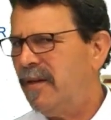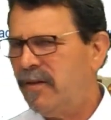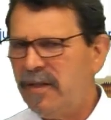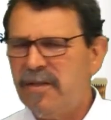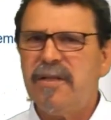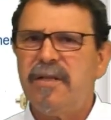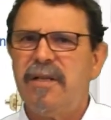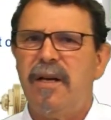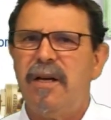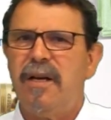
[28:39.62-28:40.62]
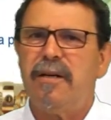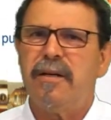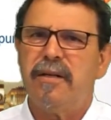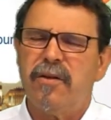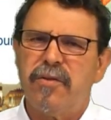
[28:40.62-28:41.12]
This is a
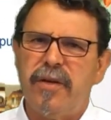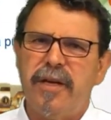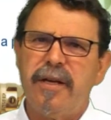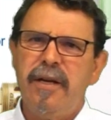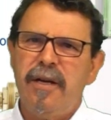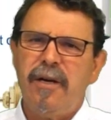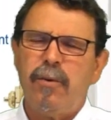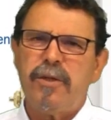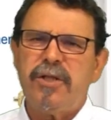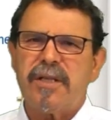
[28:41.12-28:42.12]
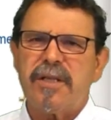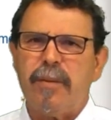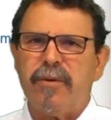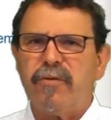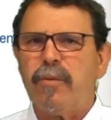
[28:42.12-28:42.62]
thing which is
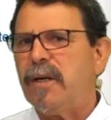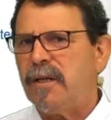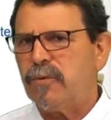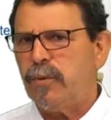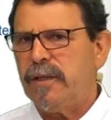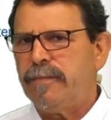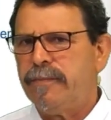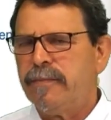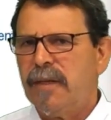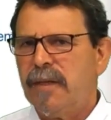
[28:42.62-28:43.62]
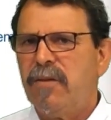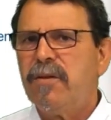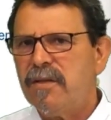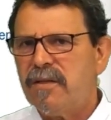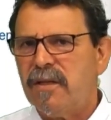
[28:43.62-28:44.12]
coming from the hardware, and
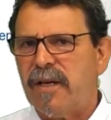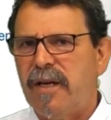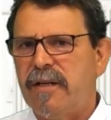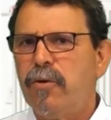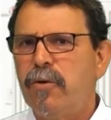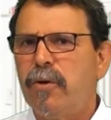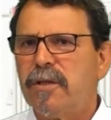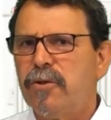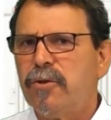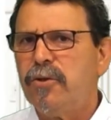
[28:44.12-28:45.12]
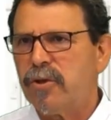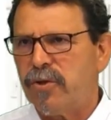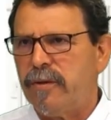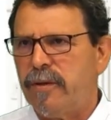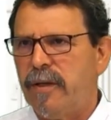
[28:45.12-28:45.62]
this is again not
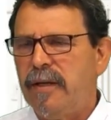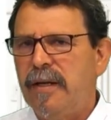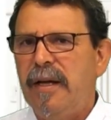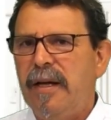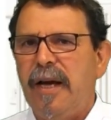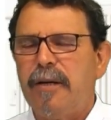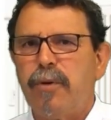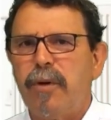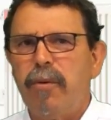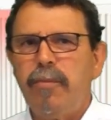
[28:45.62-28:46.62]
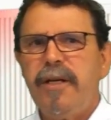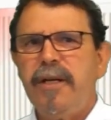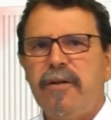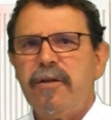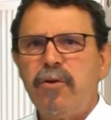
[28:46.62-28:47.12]
your turn. And
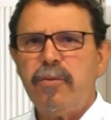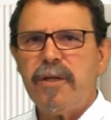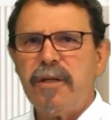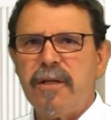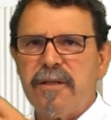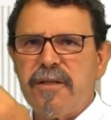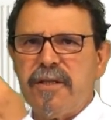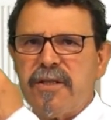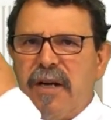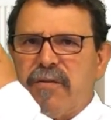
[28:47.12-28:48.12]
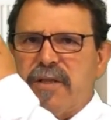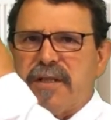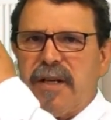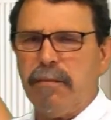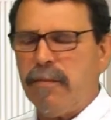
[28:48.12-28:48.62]
probably you will discover
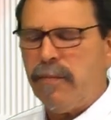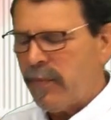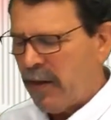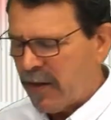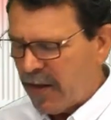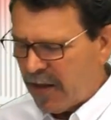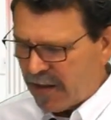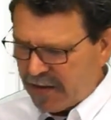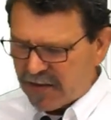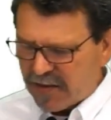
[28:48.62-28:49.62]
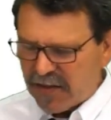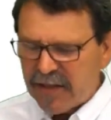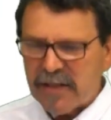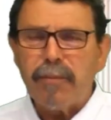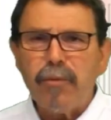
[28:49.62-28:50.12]
some, let's
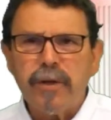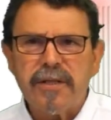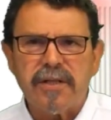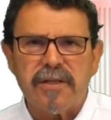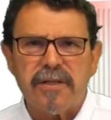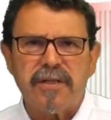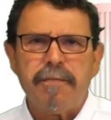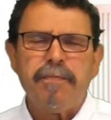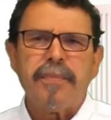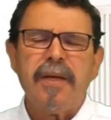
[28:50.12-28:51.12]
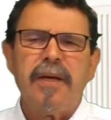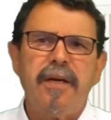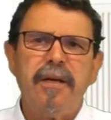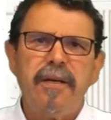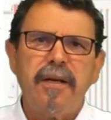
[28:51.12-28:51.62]
say, some noises
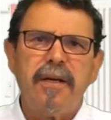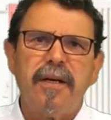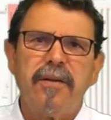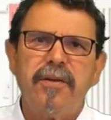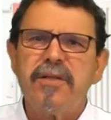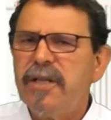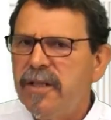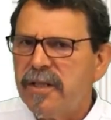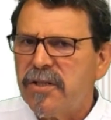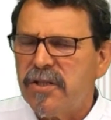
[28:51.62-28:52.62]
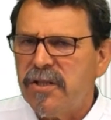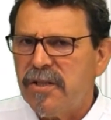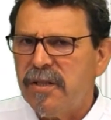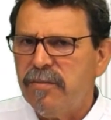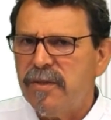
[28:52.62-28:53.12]
in these heating
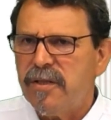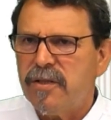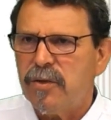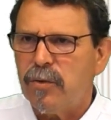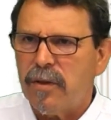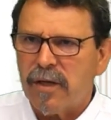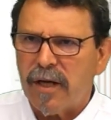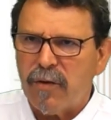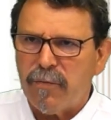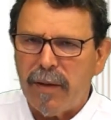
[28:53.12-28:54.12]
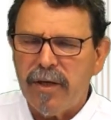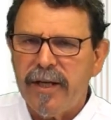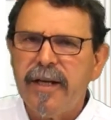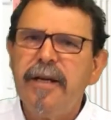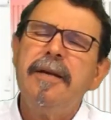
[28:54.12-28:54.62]
systems, so are kind of
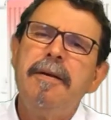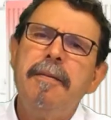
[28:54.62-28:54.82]
bubbling,